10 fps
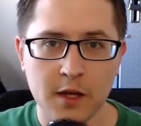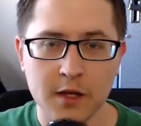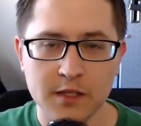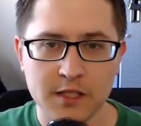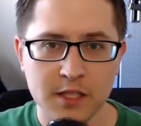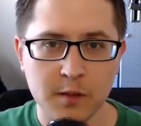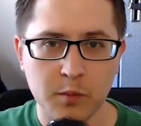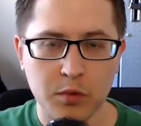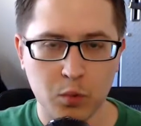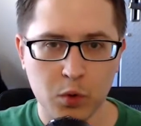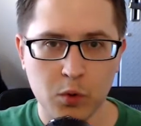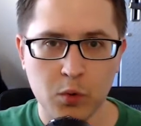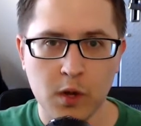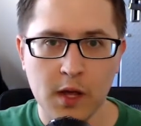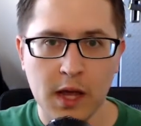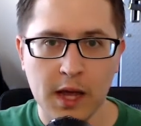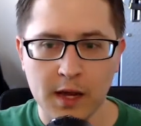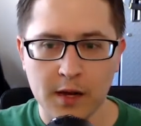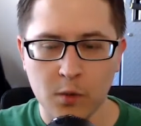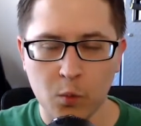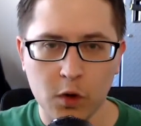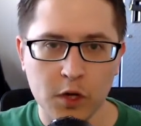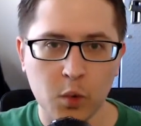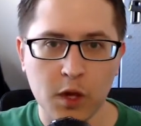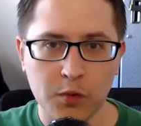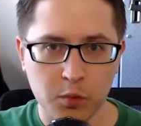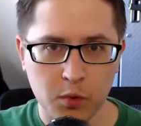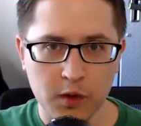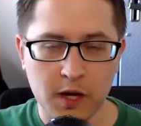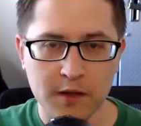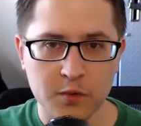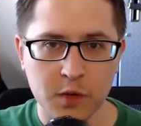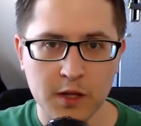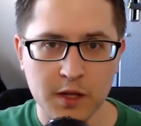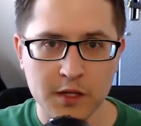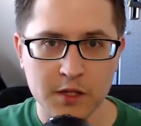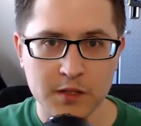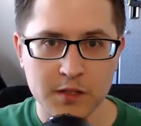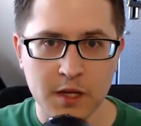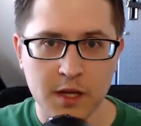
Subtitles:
see them through and work your way through a lot of these regulations